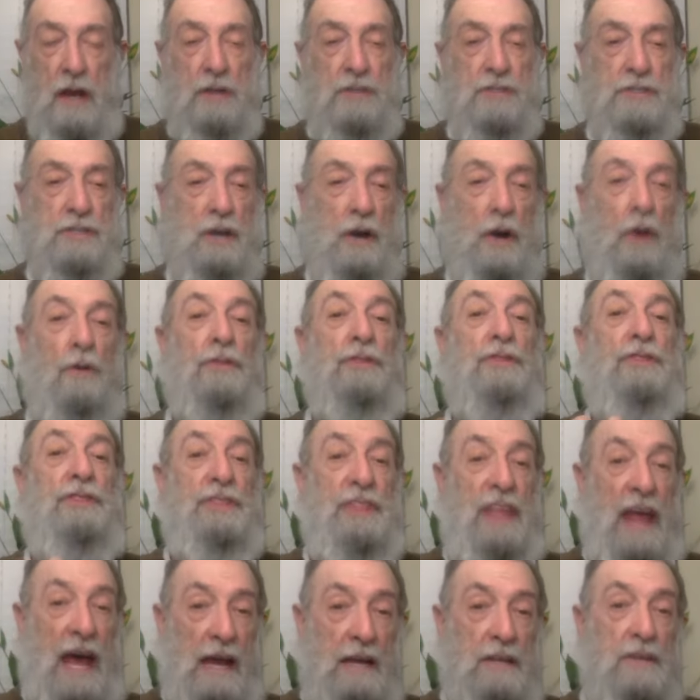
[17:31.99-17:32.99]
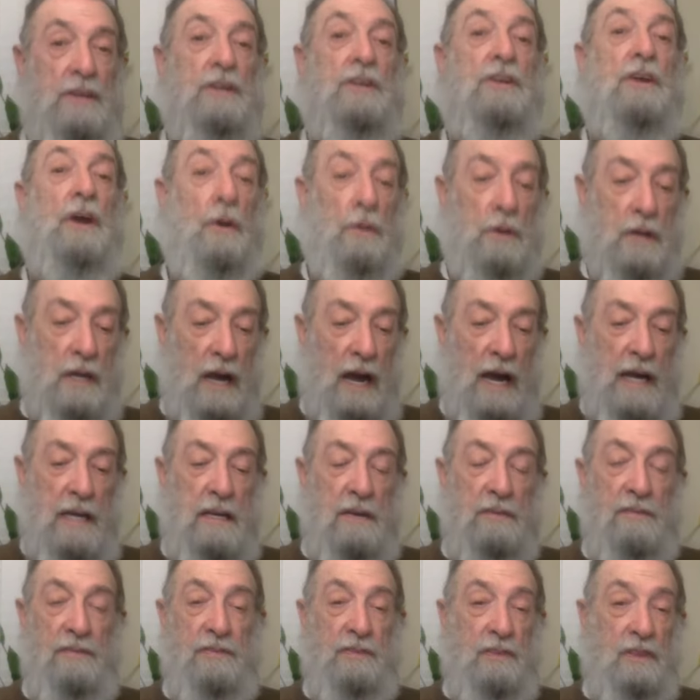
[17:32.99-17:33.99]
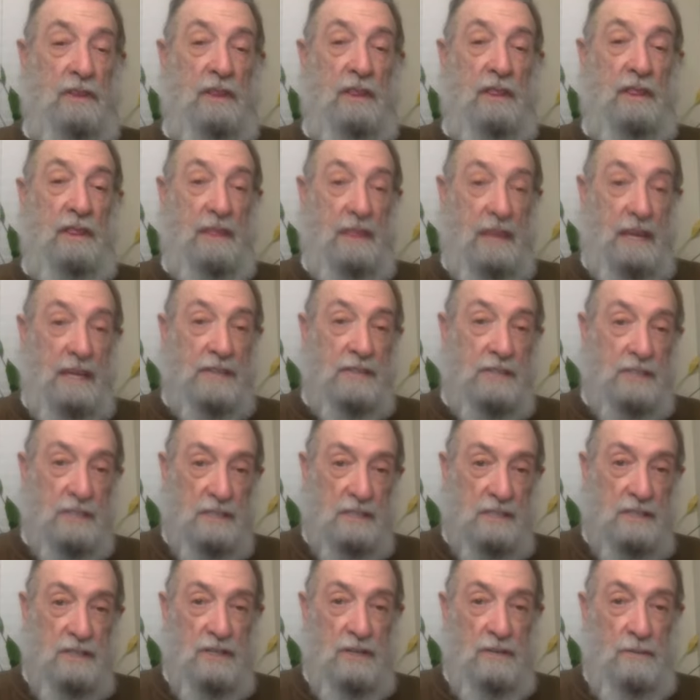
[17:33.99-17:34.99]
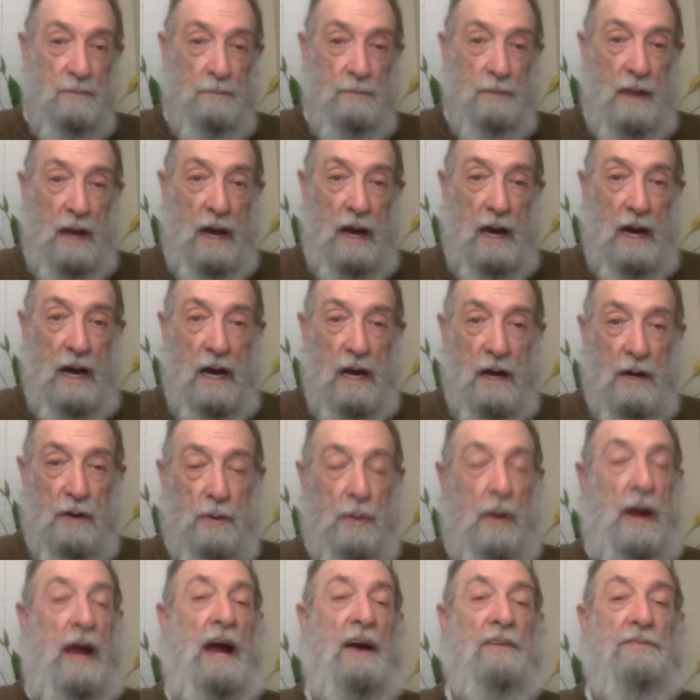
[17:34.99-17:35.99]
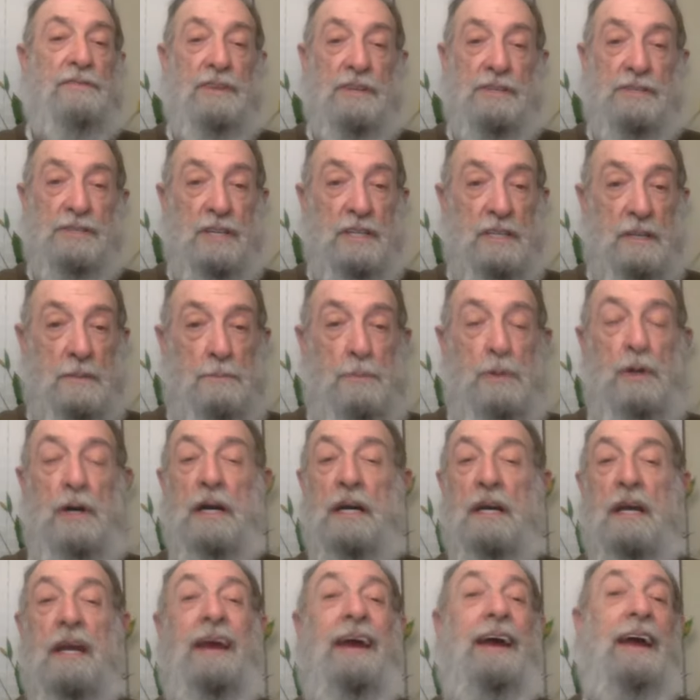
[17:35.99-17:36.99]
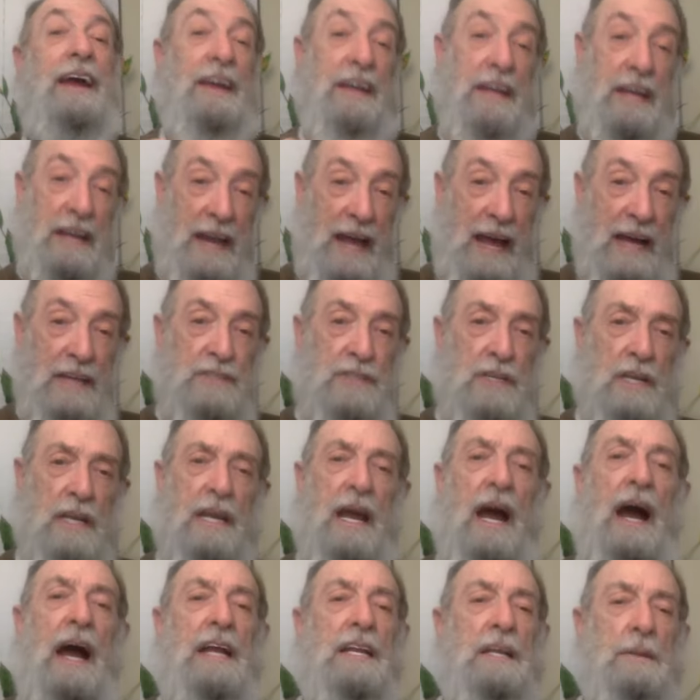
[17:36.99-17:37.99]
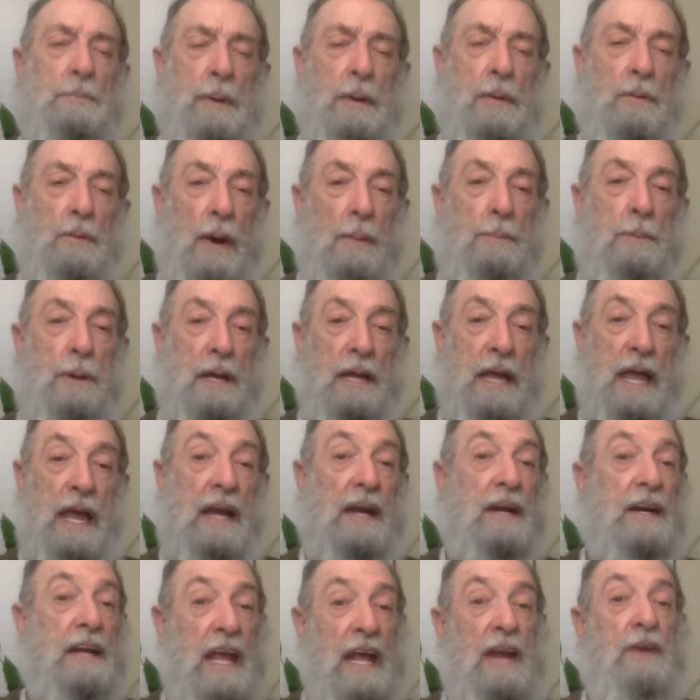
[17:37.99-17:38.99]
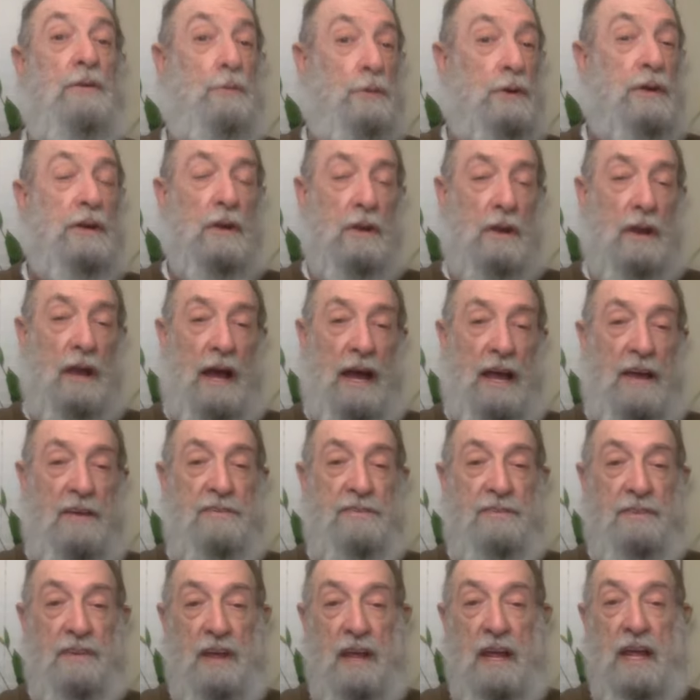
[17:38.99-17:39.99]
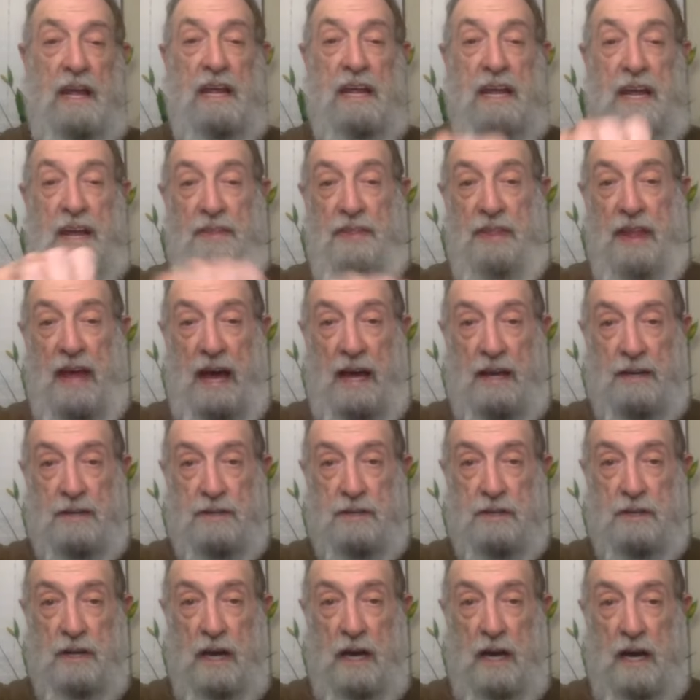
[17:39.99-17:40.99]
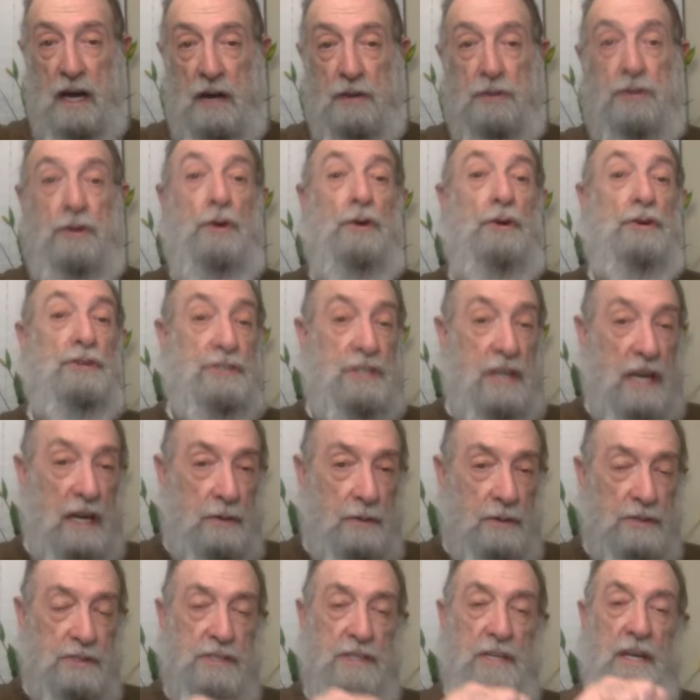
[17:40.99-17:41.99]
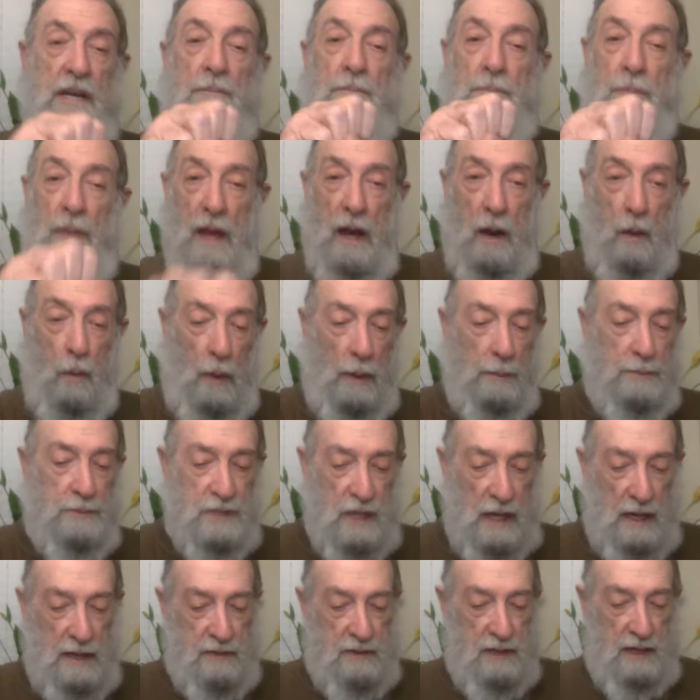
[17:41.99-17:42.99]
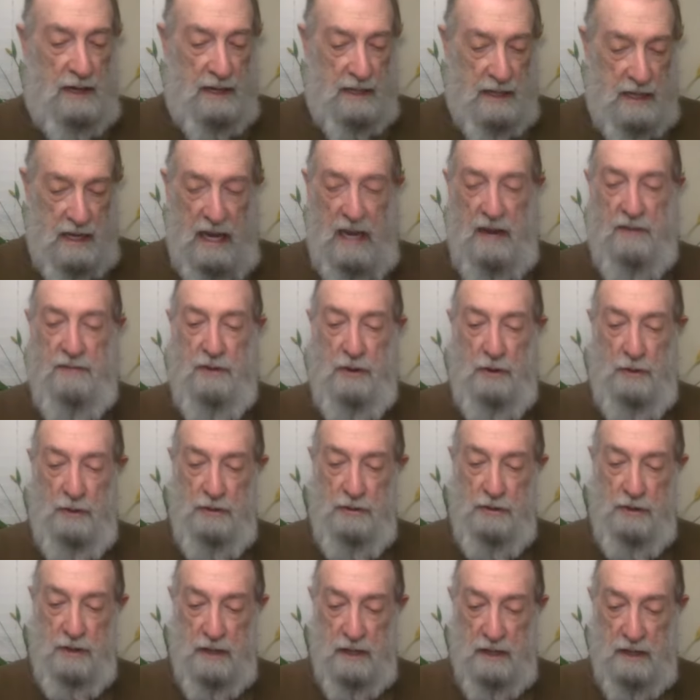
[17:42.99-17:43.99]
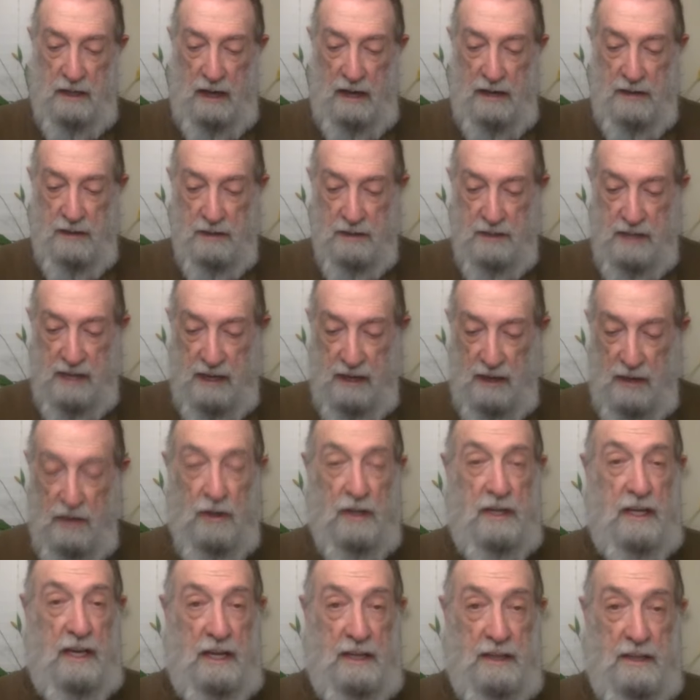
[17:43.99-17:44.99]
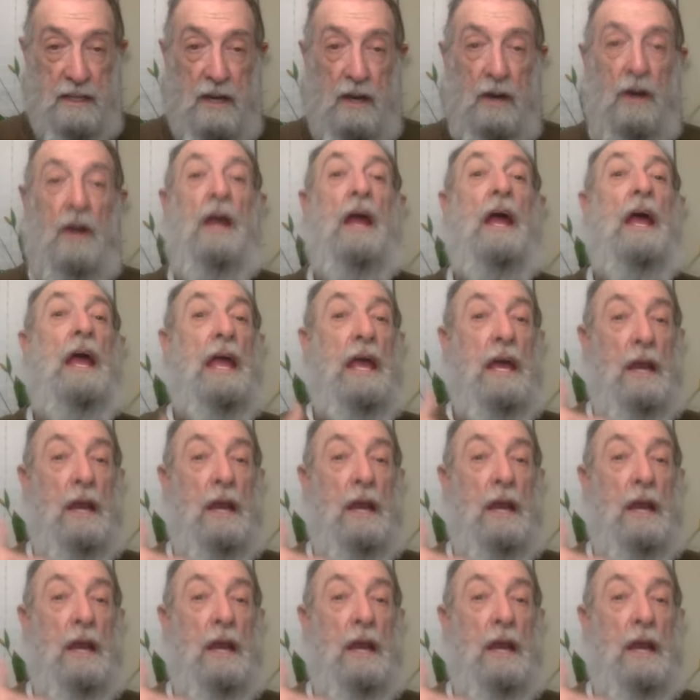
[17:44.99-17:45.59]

So that, you know, kind of this uh, graph that's in the book can actually kind of be replicated in real life in that uh, nuke secrecy uh, website that I gave you. And you can kind of take a look at it there.